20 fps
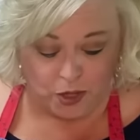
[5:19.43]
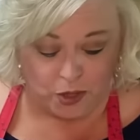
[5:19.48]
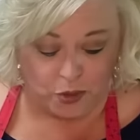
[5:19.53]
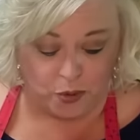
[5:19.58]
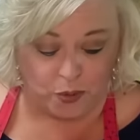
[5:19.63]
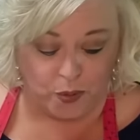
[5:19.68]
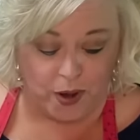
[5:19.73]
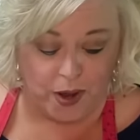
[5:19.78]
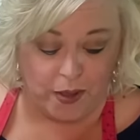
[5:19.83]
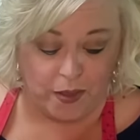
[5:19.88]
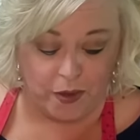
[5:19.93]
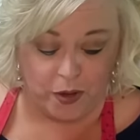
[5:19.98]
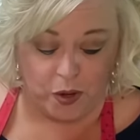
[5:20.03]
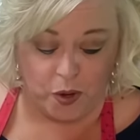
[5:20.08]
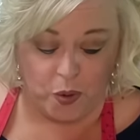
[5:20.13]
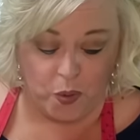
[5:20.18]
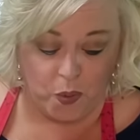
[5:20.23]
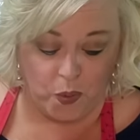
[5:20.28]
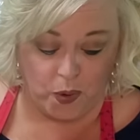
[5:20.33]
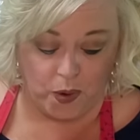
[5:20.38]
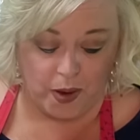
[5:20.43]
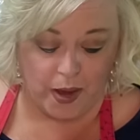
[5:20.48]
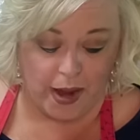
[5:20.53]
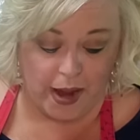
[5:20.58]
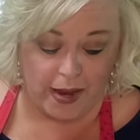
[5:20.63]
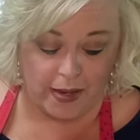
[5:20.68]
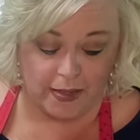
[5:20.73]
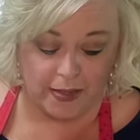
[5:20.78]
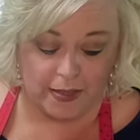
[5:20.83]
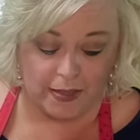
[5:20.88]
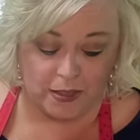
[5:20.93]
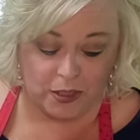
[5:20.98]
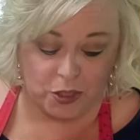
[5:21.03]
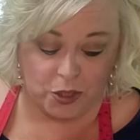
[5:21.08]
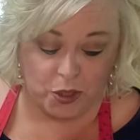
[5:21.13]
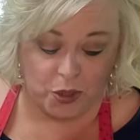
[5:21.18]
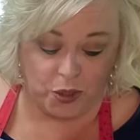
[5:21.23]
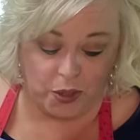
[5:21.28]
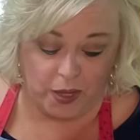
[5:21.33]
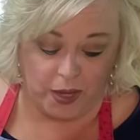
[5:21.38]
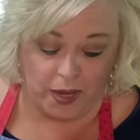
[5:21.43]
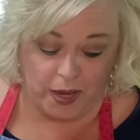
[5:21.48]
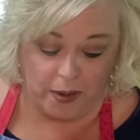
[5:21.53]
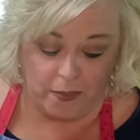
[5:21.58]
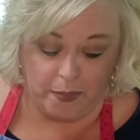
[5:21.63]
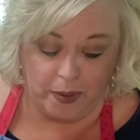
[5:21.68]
throughout the corn as it's cooking,